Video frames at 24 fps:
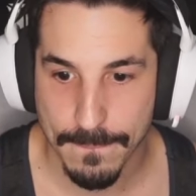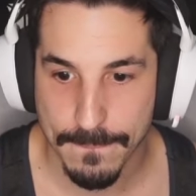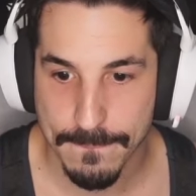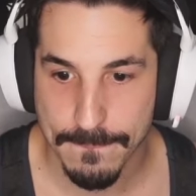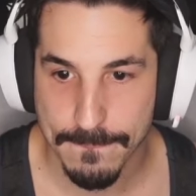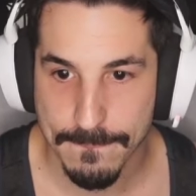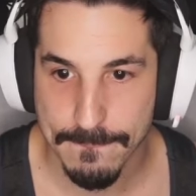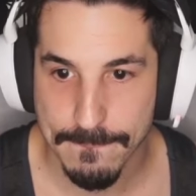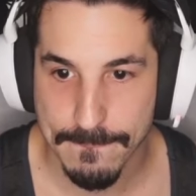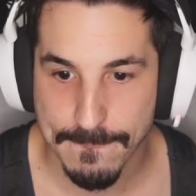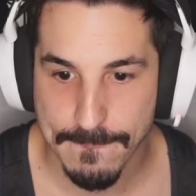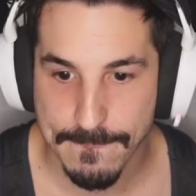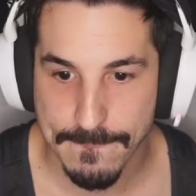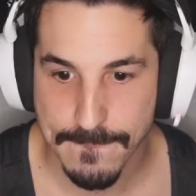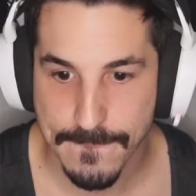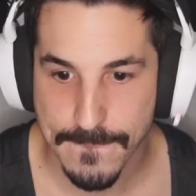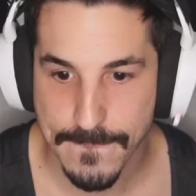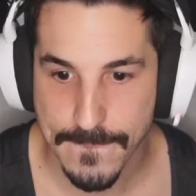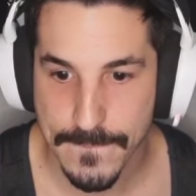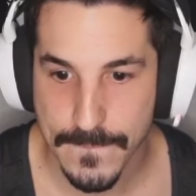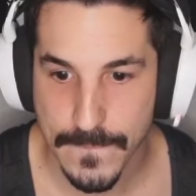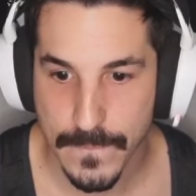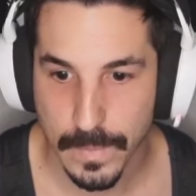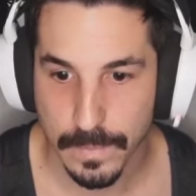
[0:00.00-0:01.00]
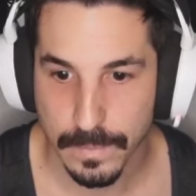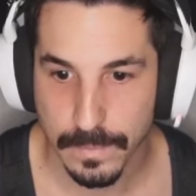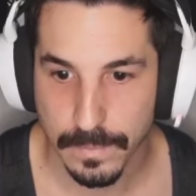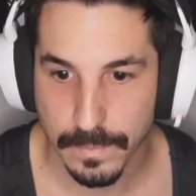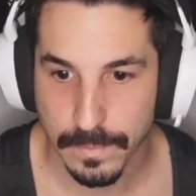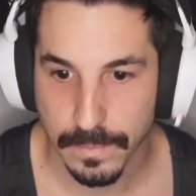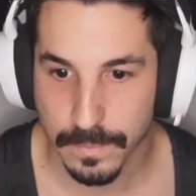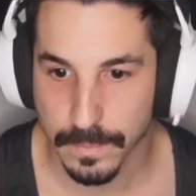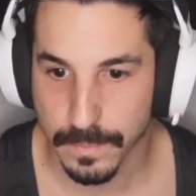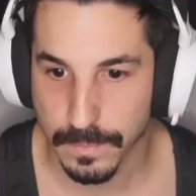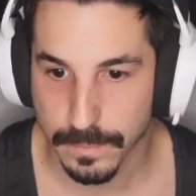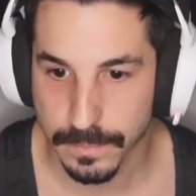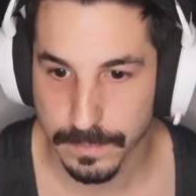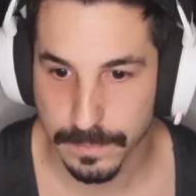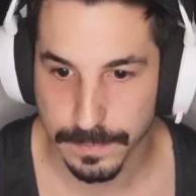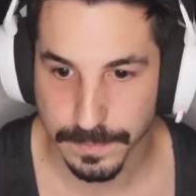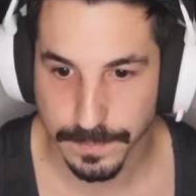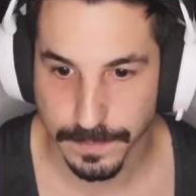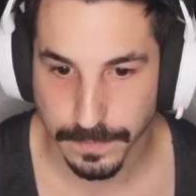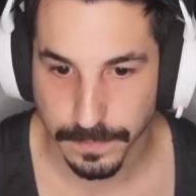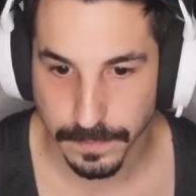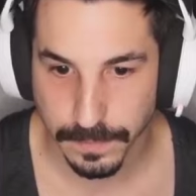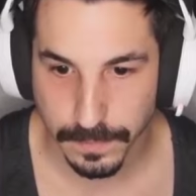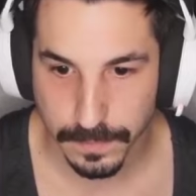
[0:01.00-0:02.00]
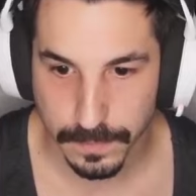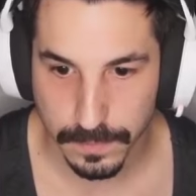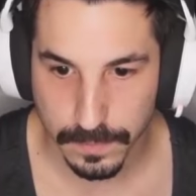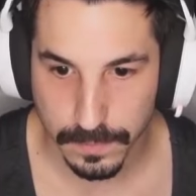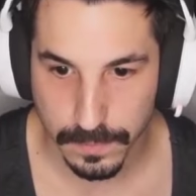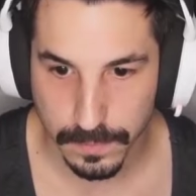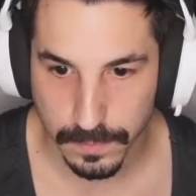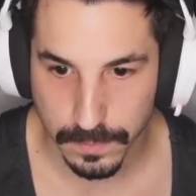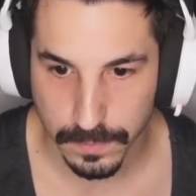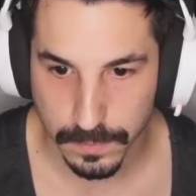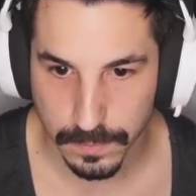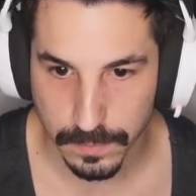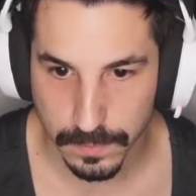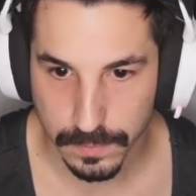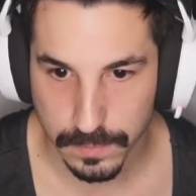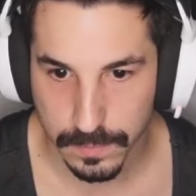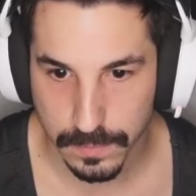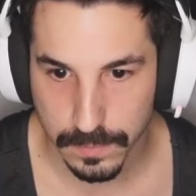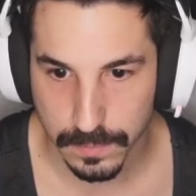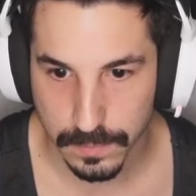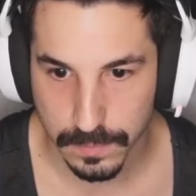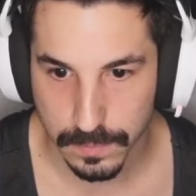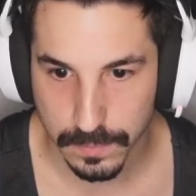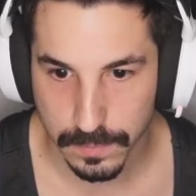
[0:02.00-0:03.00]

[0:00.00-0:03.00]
(silence)